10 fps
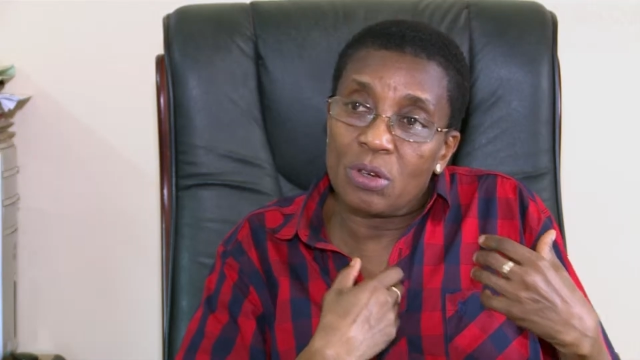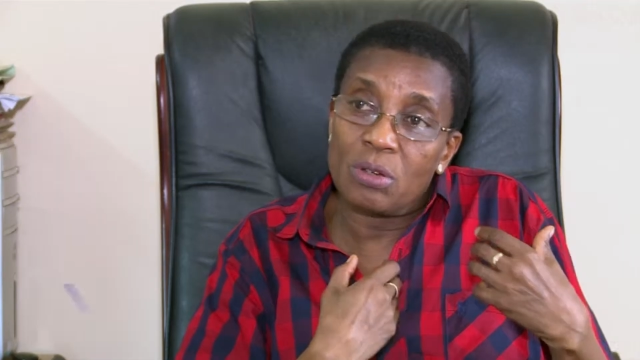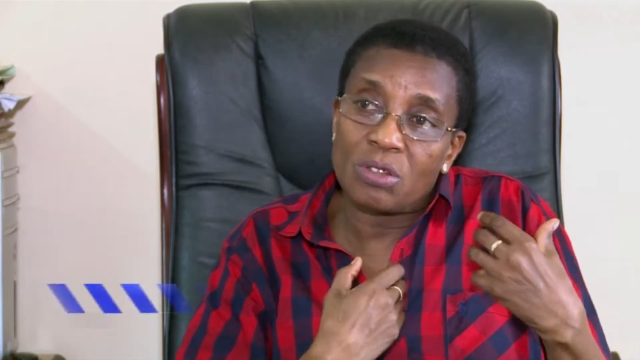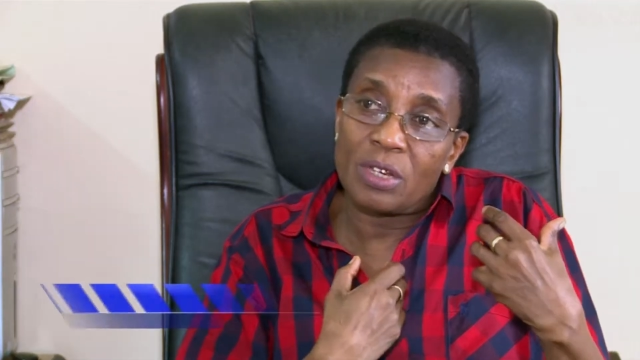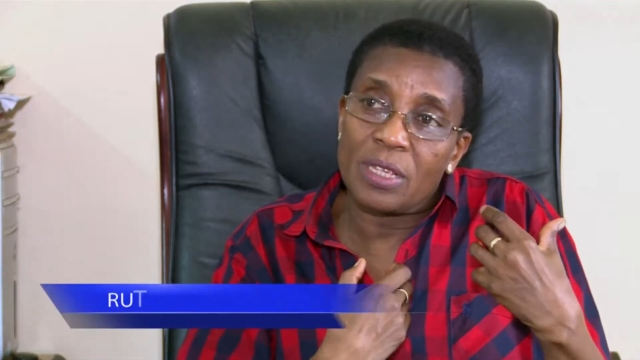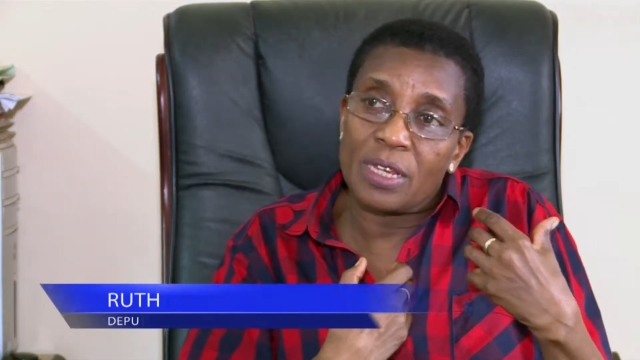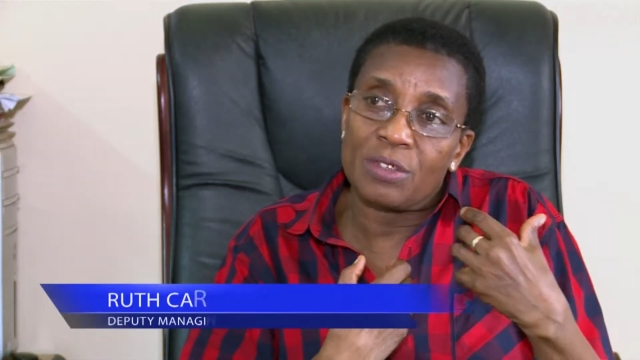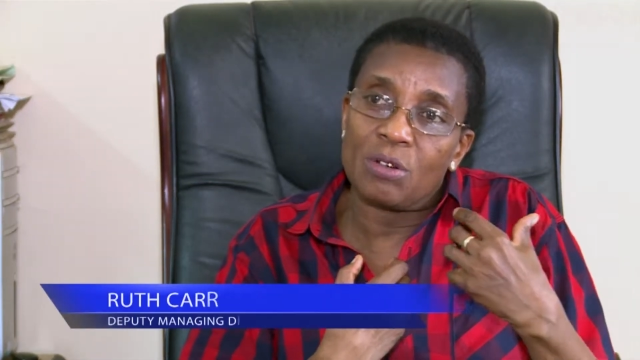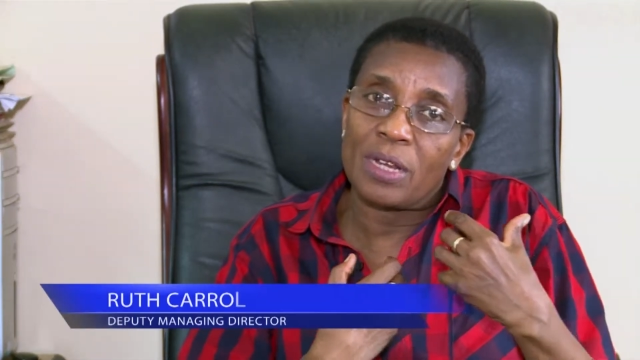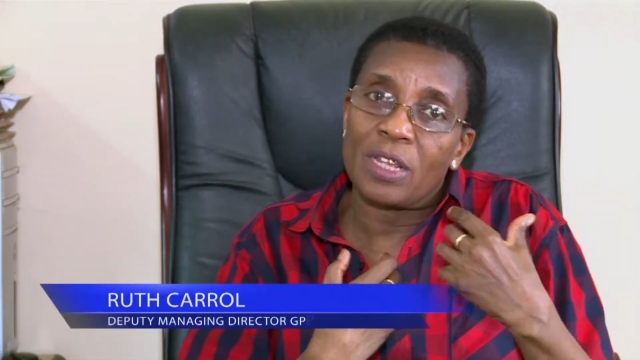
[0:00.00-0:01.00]
So such that,
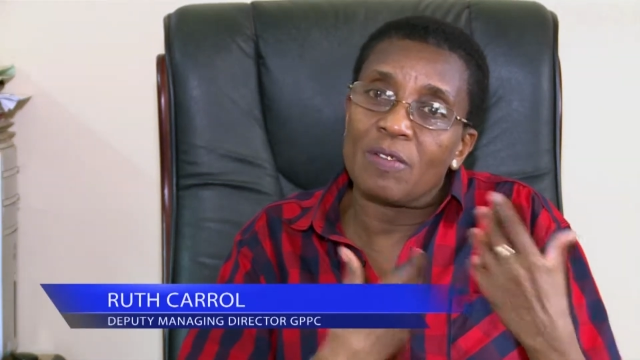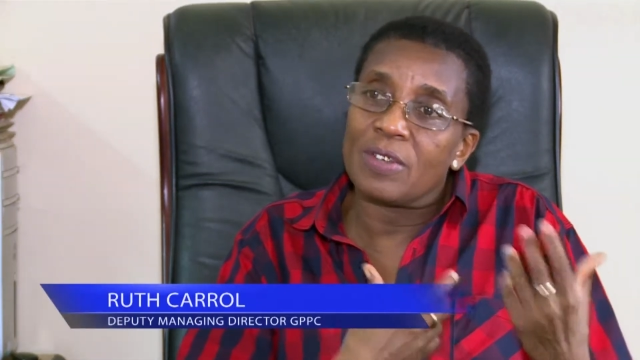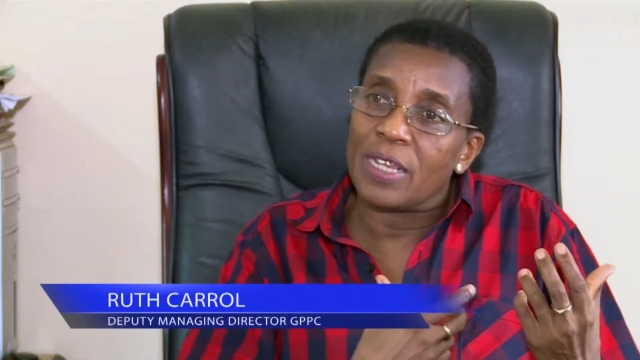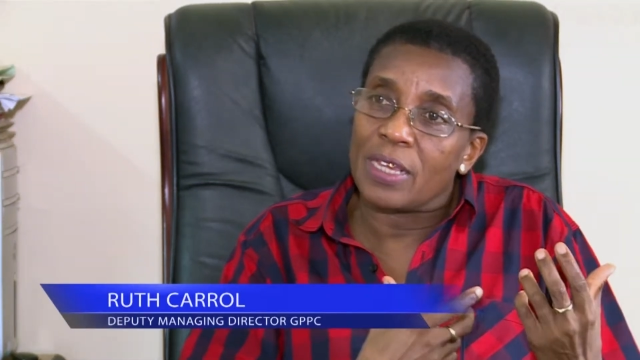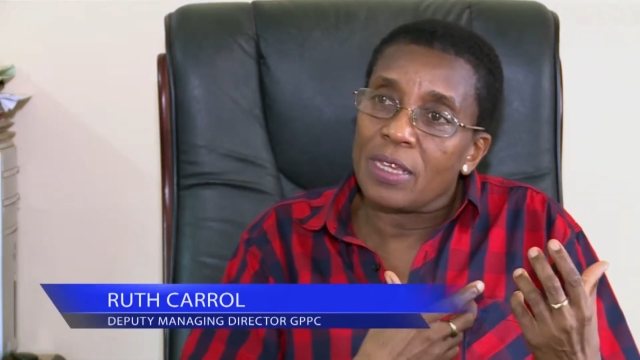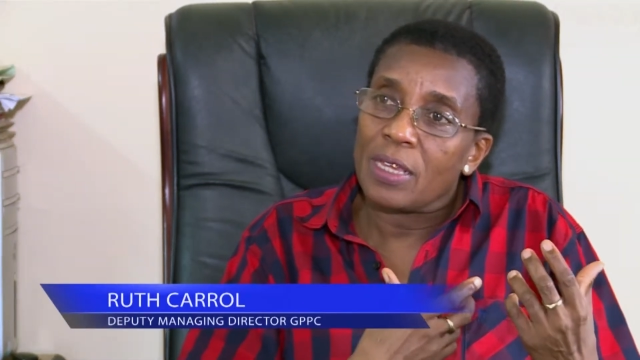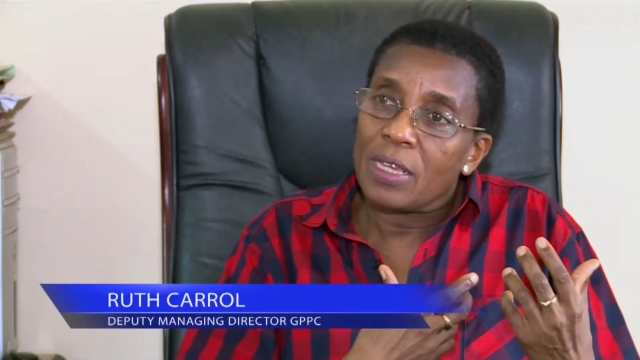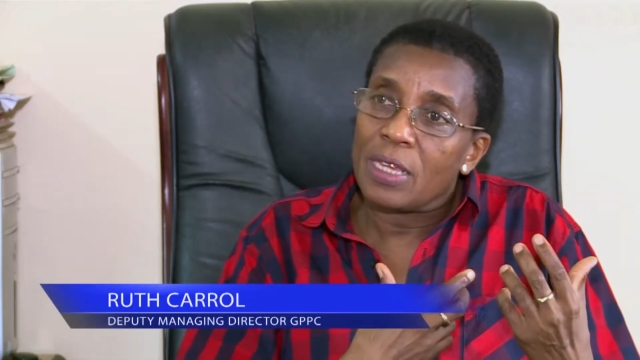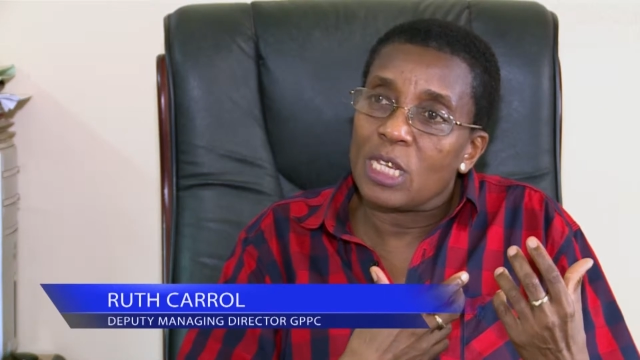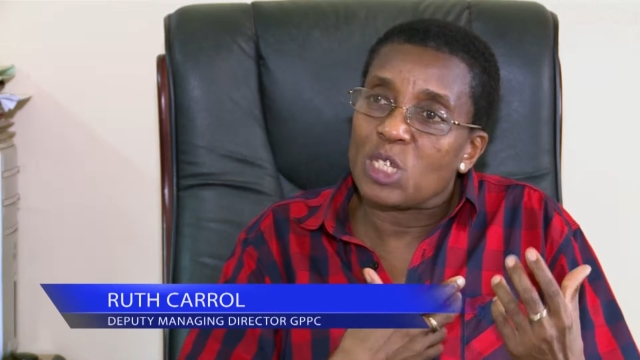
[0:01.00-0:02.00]
at the end of the day,
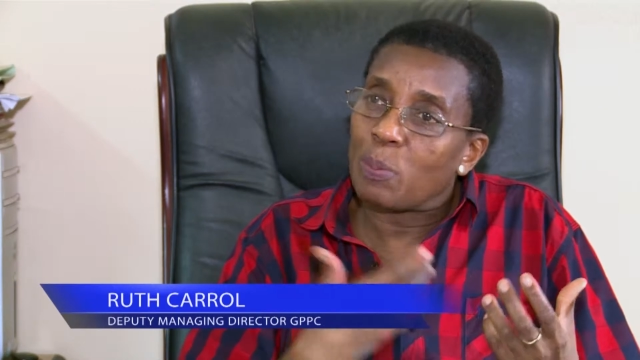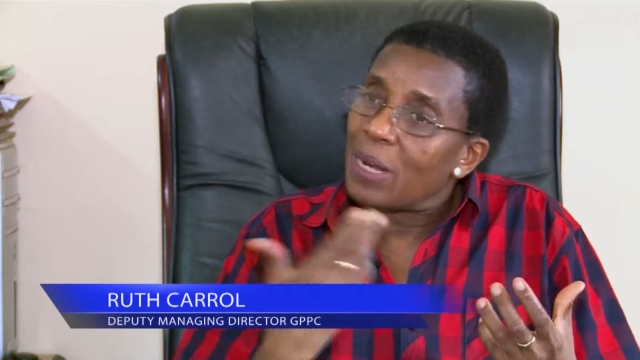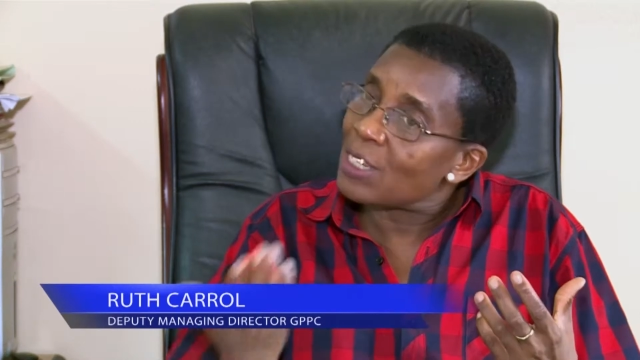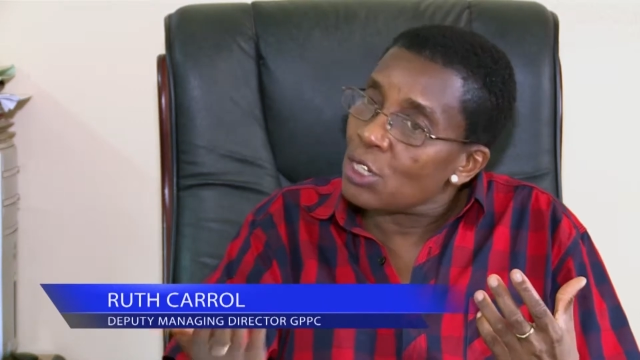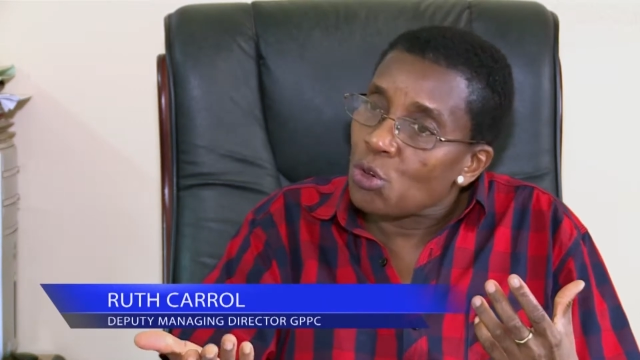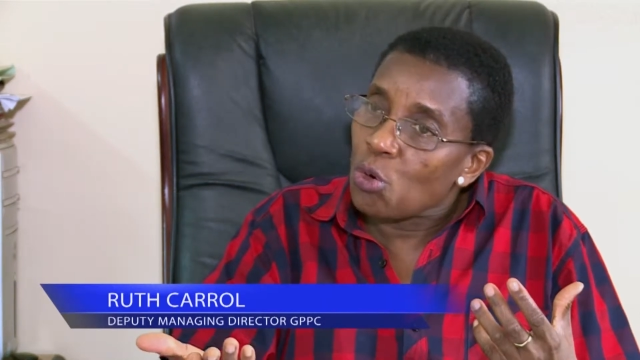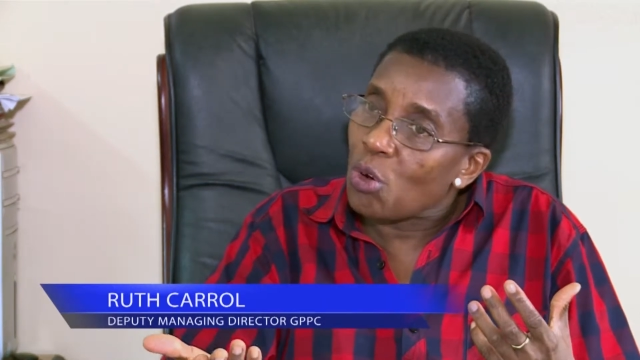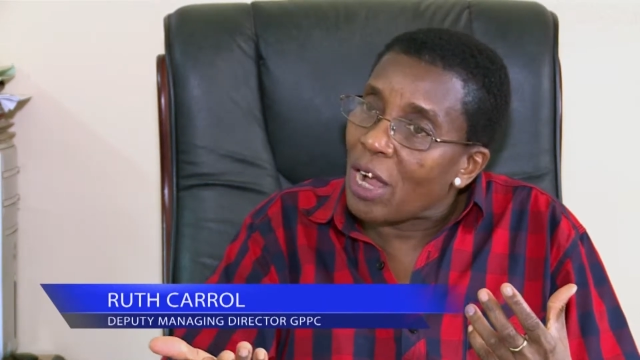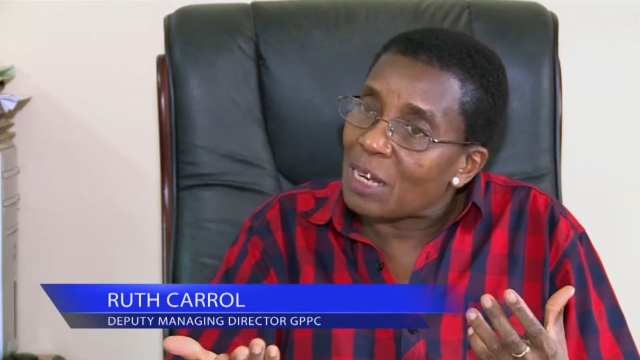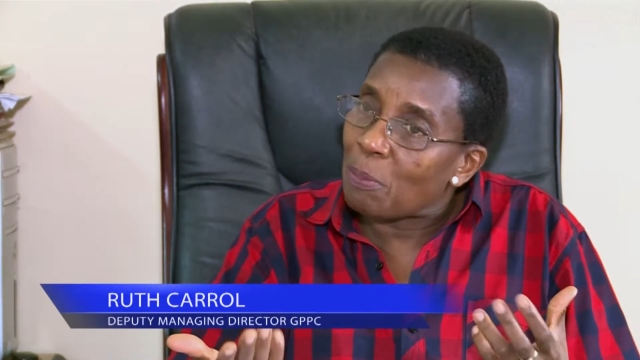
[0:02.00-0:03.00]
it's pleasant to
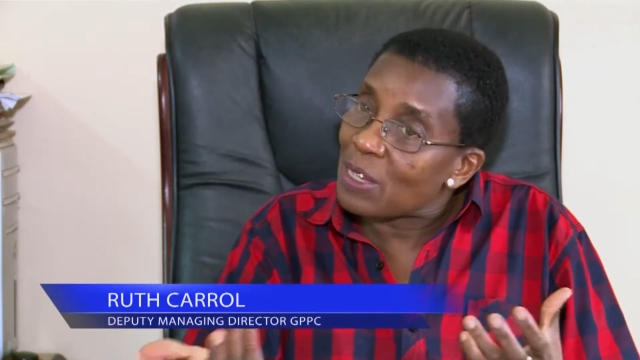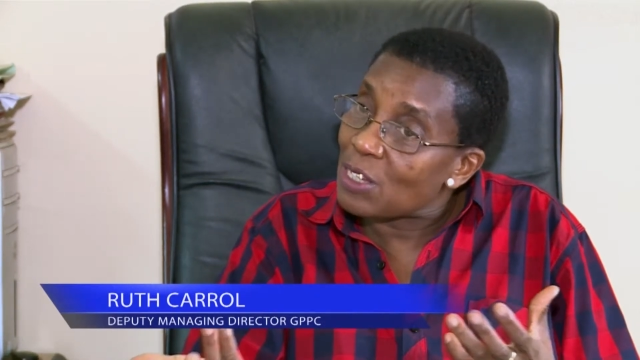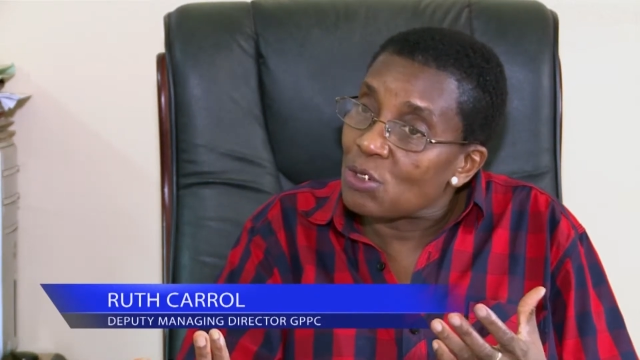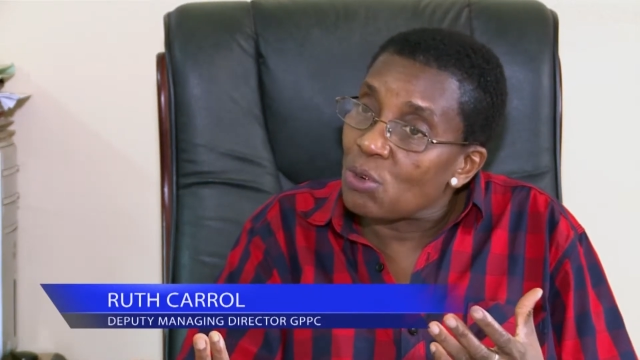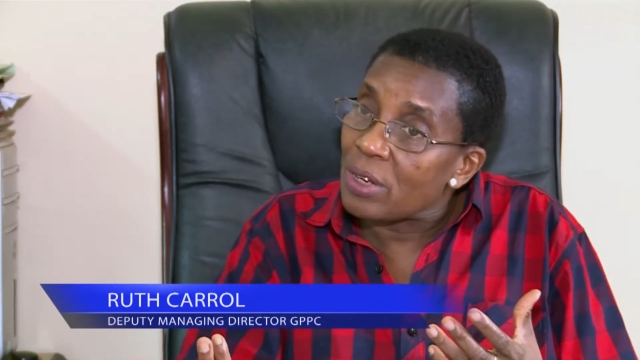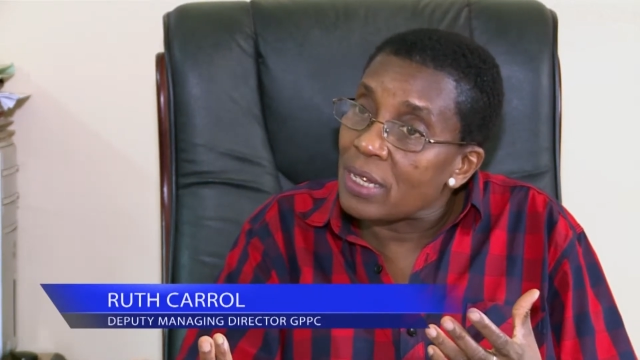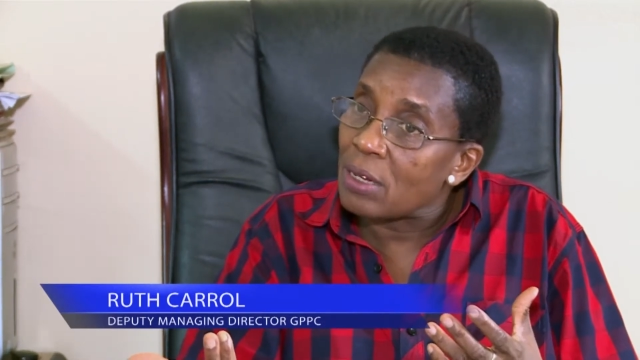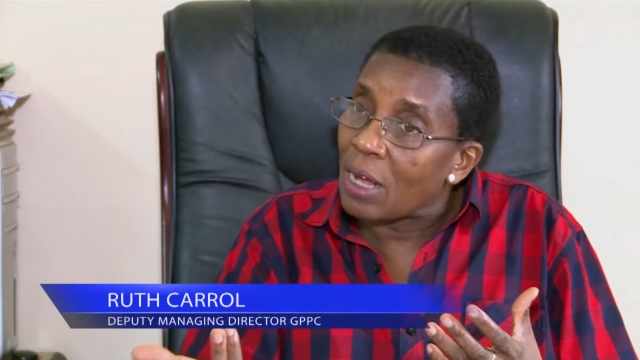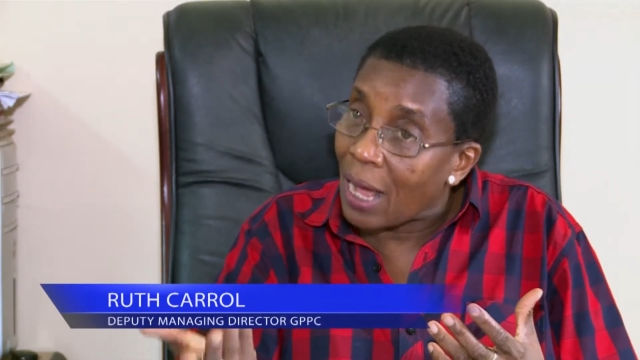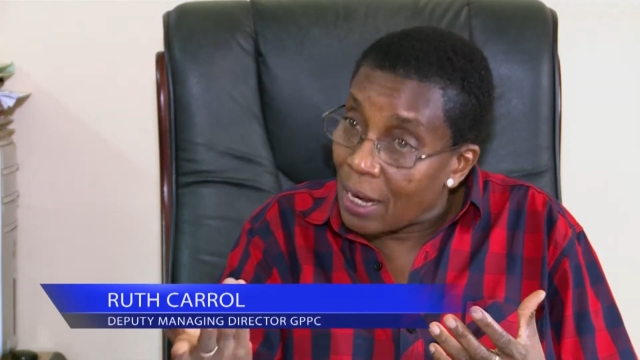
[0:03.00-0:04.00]
look at, pleasant to
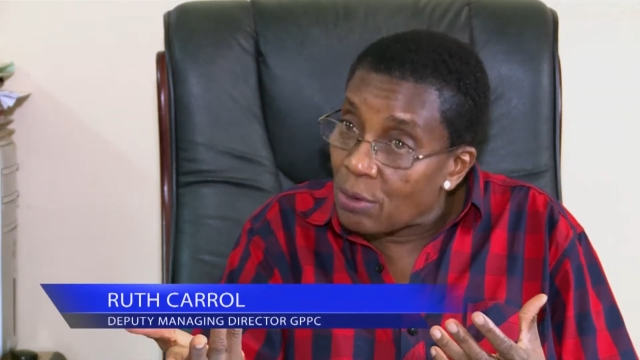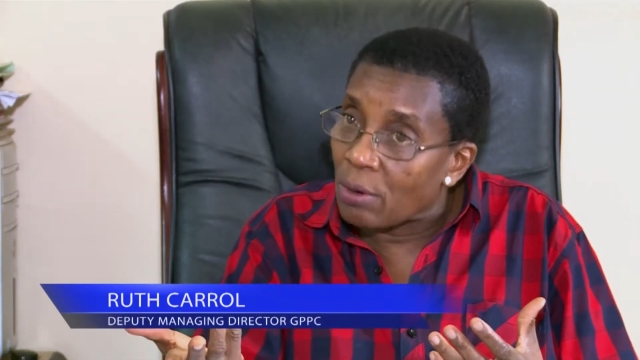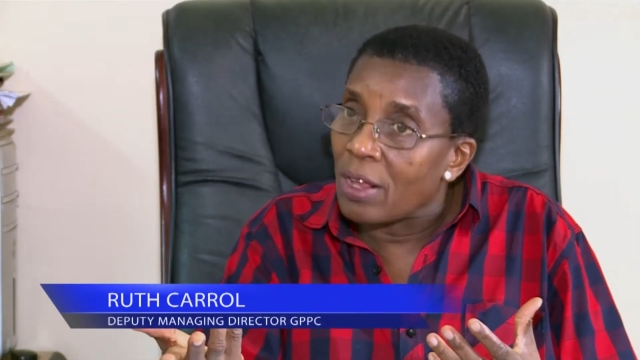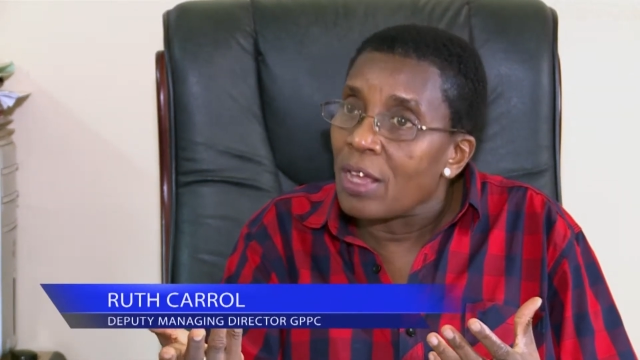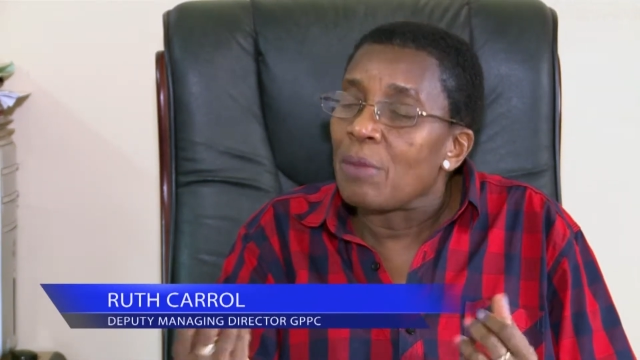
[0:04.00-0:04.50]
read and handle.